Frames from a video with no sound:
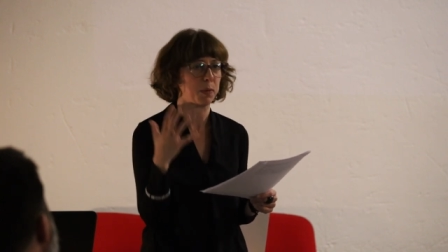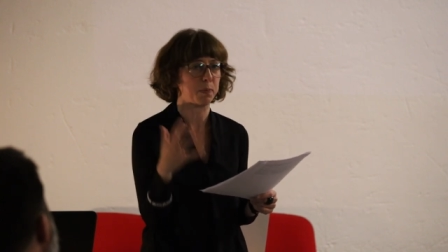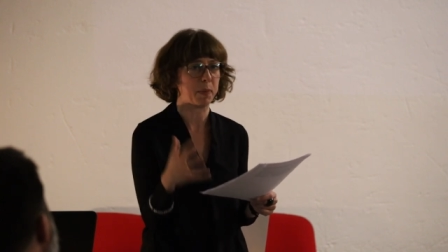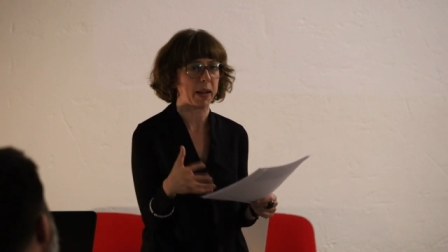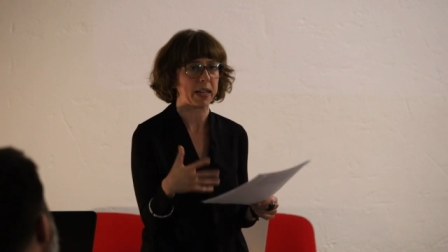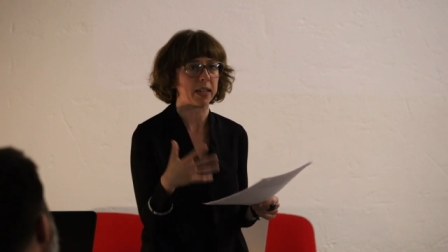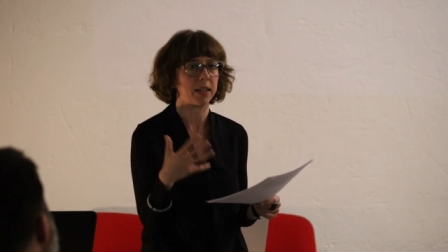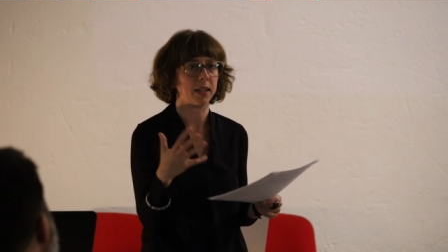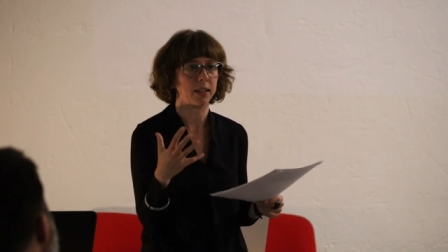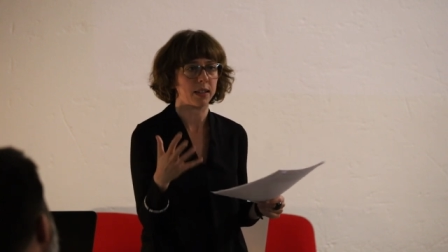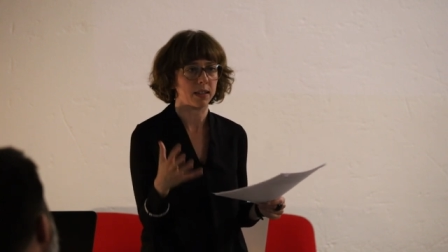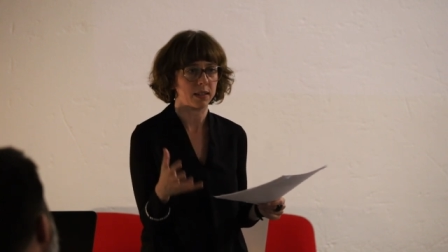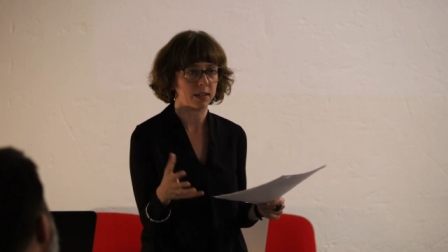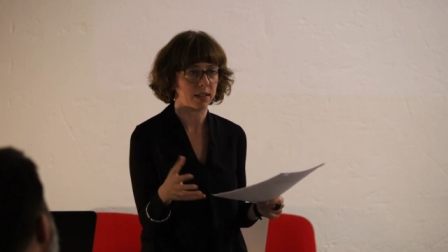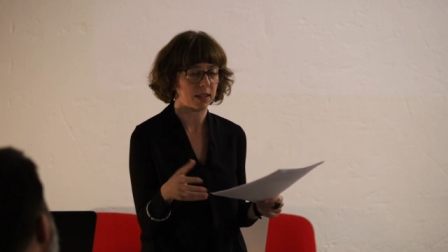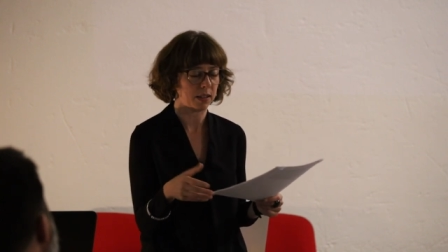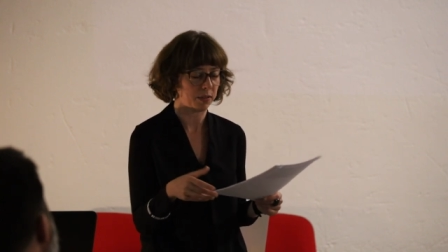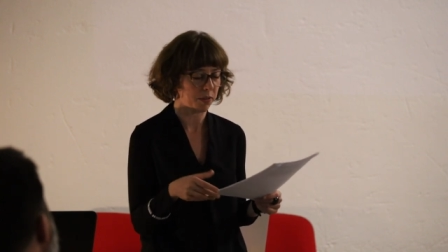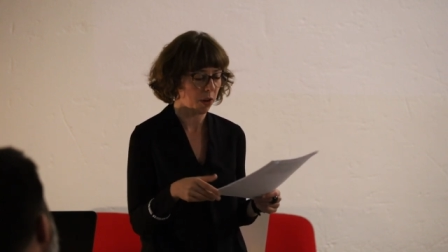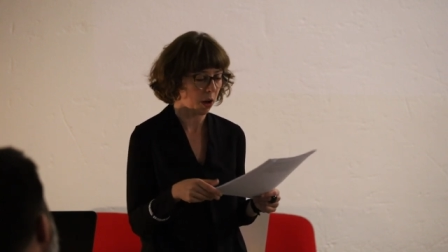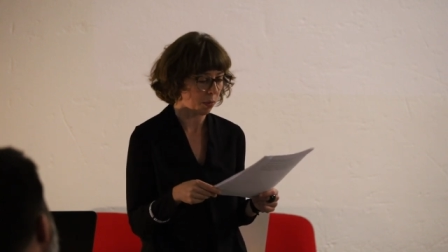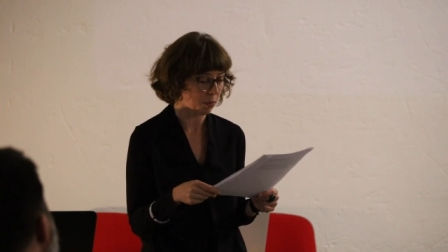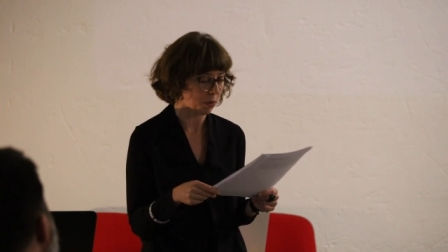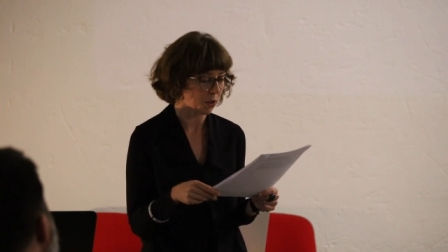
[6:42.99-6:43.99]

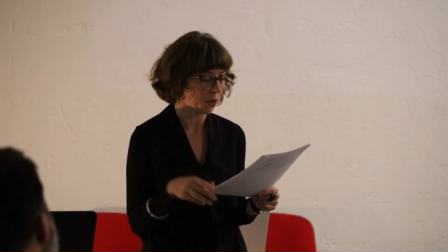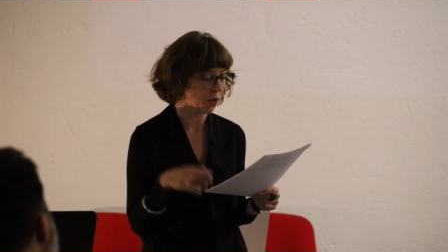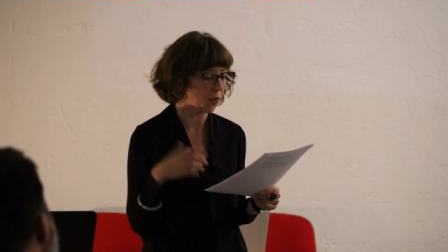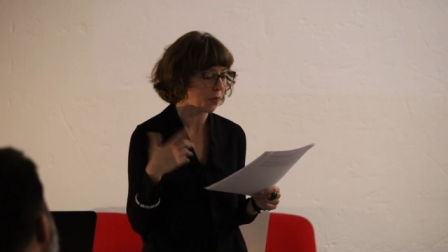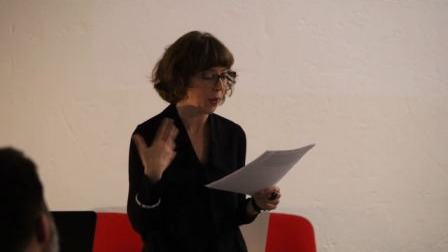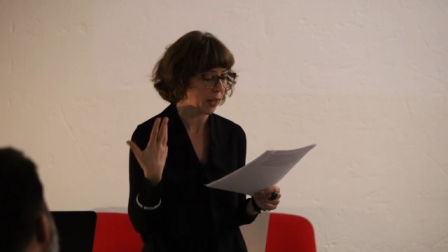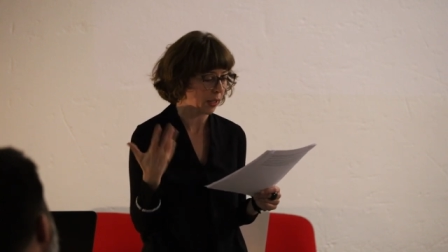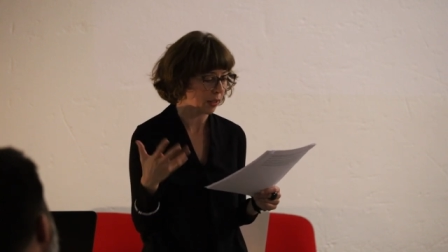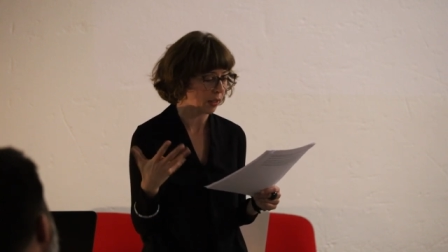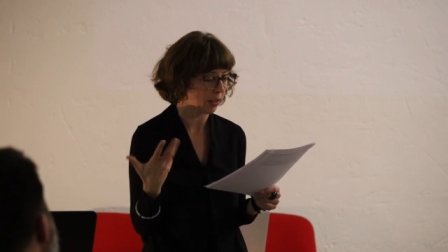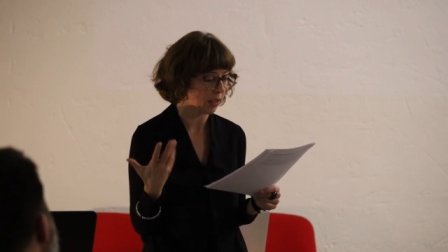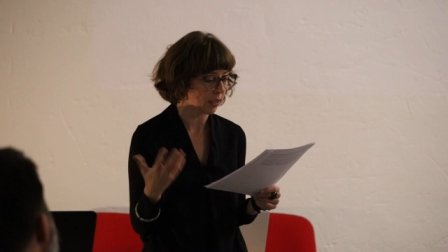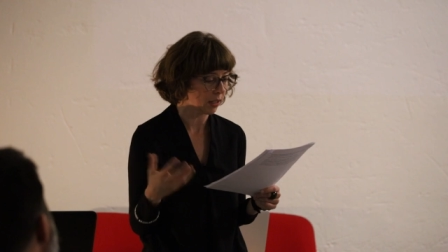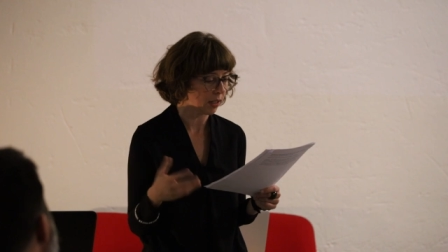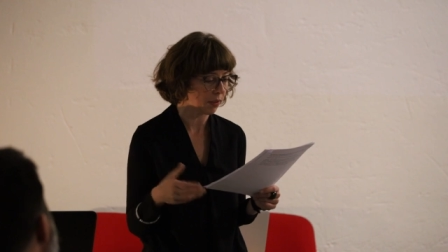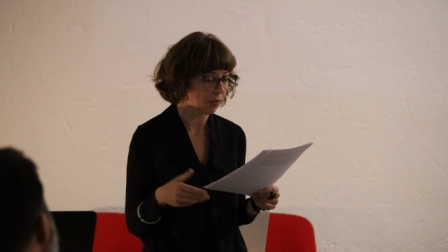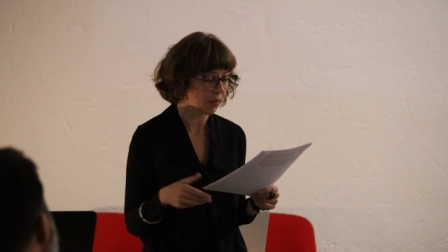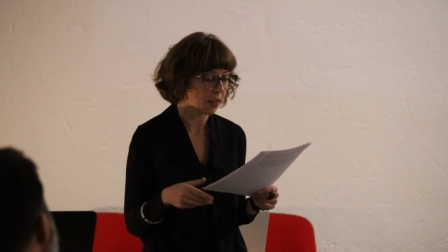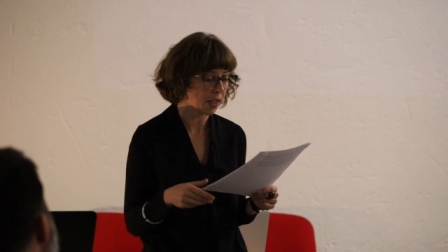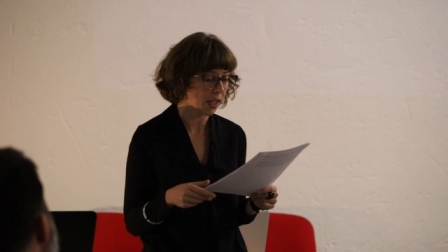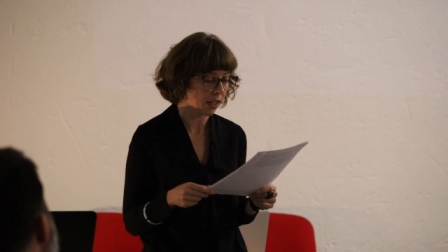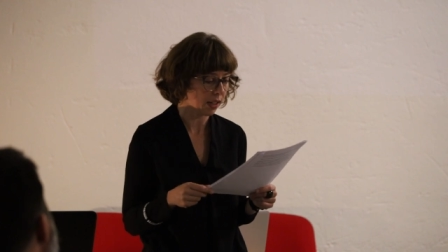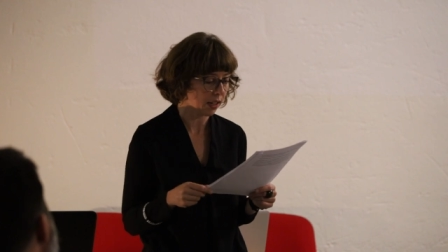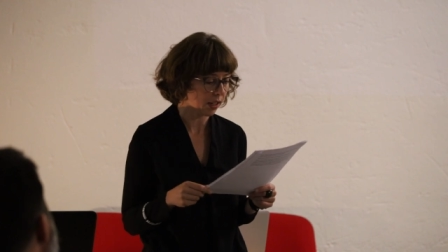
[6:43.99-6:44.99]
speculative, almost speculative
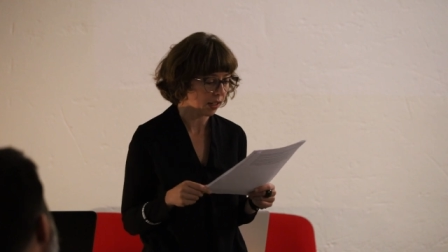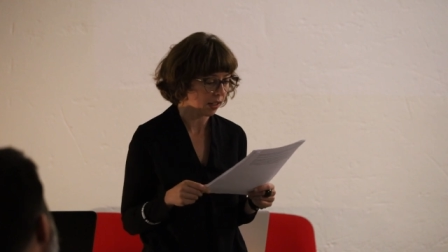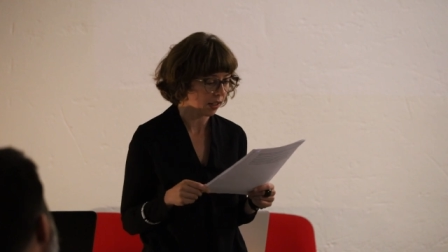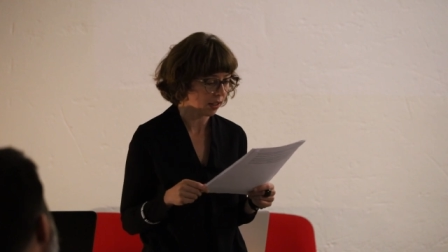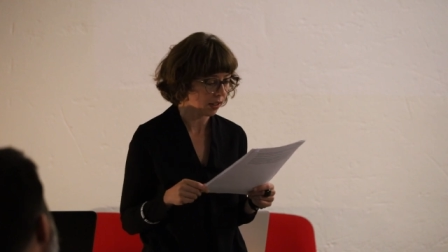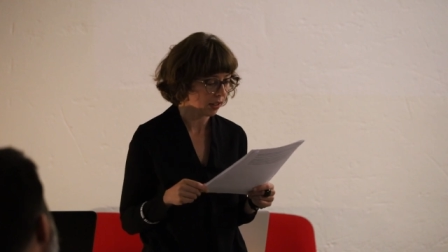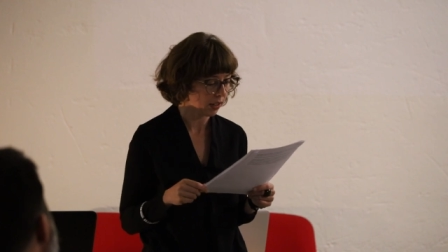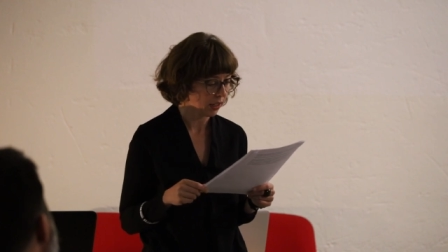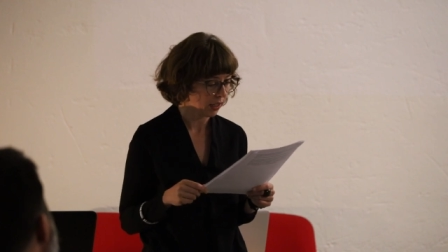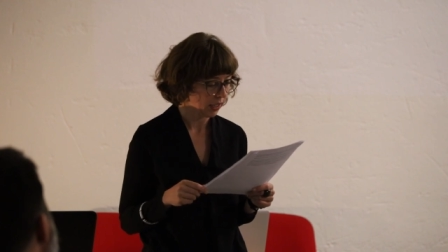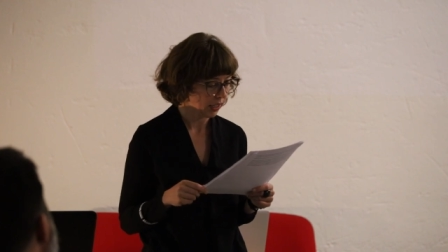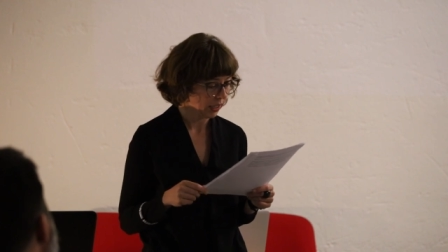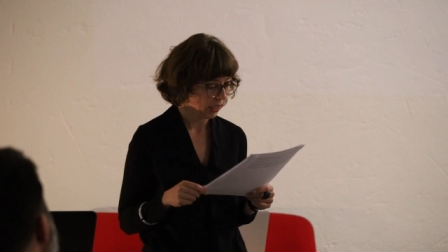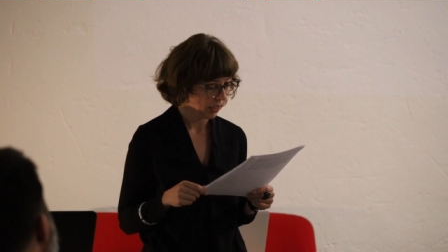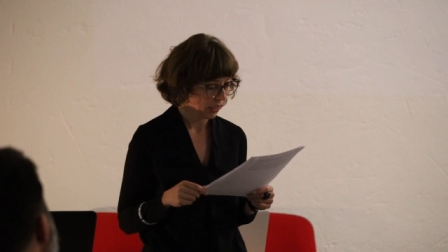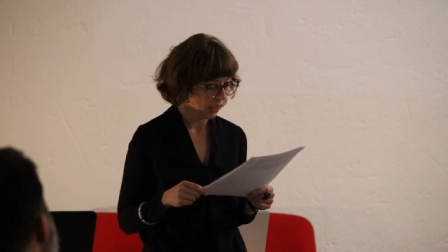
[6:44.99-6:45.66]
thinking.